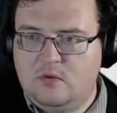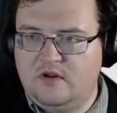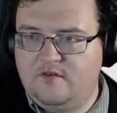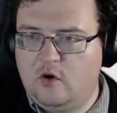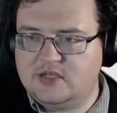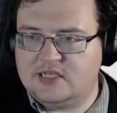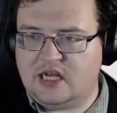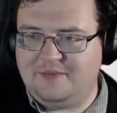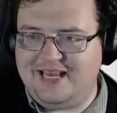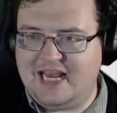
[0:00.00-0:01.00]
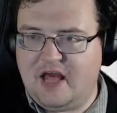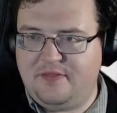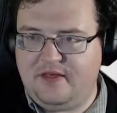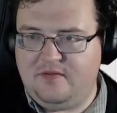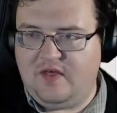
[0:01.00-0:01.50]
of course there's going to be
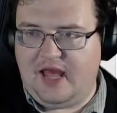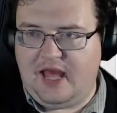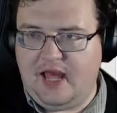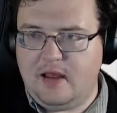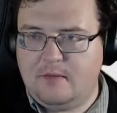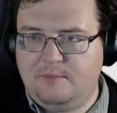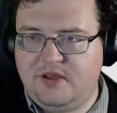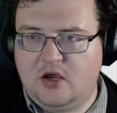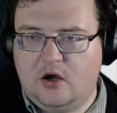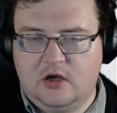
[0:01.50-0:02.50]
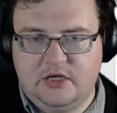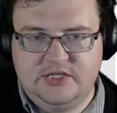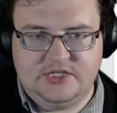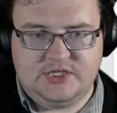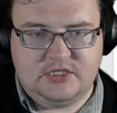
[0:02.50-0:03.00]
nothing there
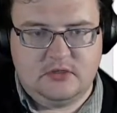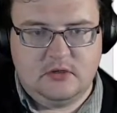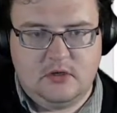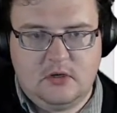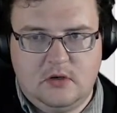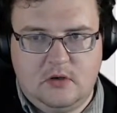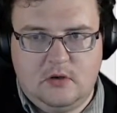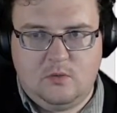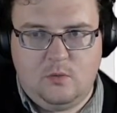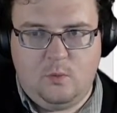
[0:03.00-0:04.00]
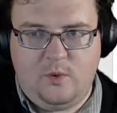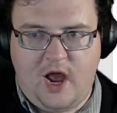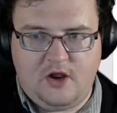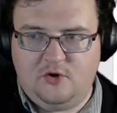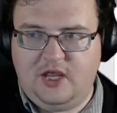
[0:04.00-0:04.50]
because we
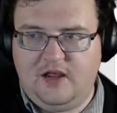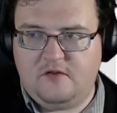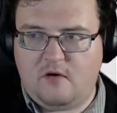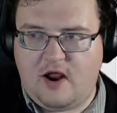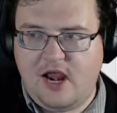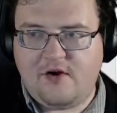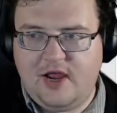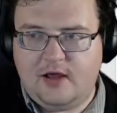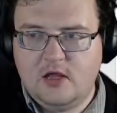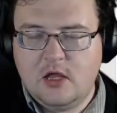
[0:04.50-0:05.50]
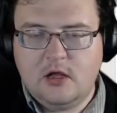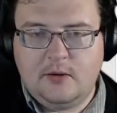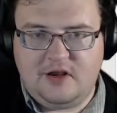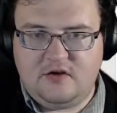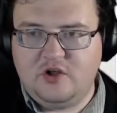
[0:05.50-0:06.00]
aren't looking in the right area.
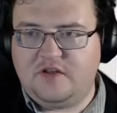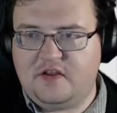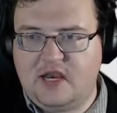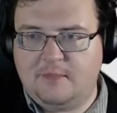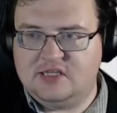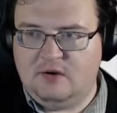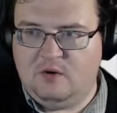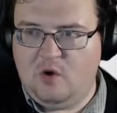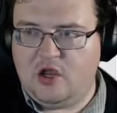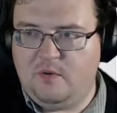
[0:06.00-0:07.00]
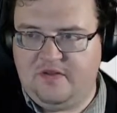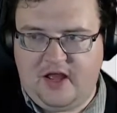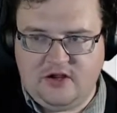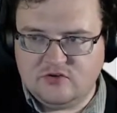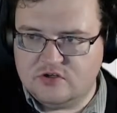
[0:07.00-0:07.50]
I mean, you look at the numbers that we're working with,
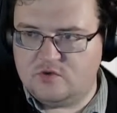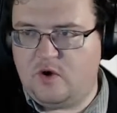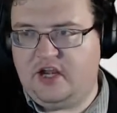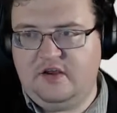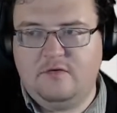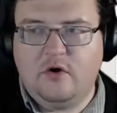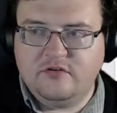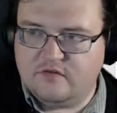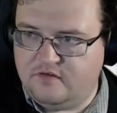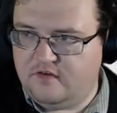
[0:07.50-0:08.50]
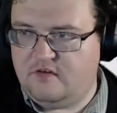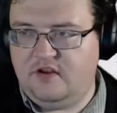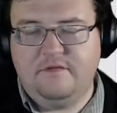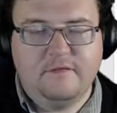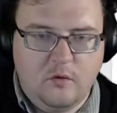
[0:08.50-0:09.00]
120,
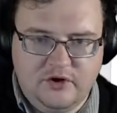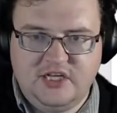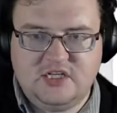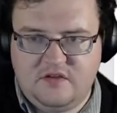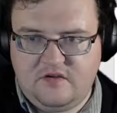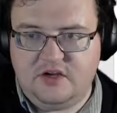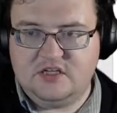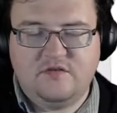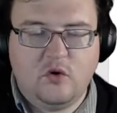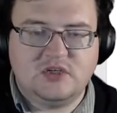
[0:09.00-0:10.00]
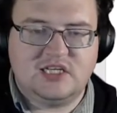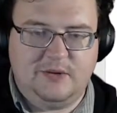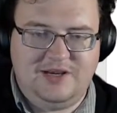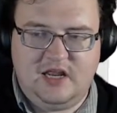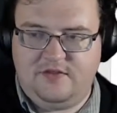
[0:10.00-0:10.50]
450, 40s, and 30s. Of course, there's
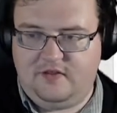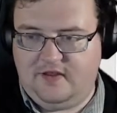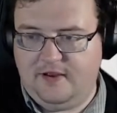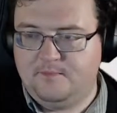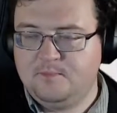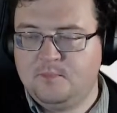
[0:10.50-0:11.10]
going to be nothing there.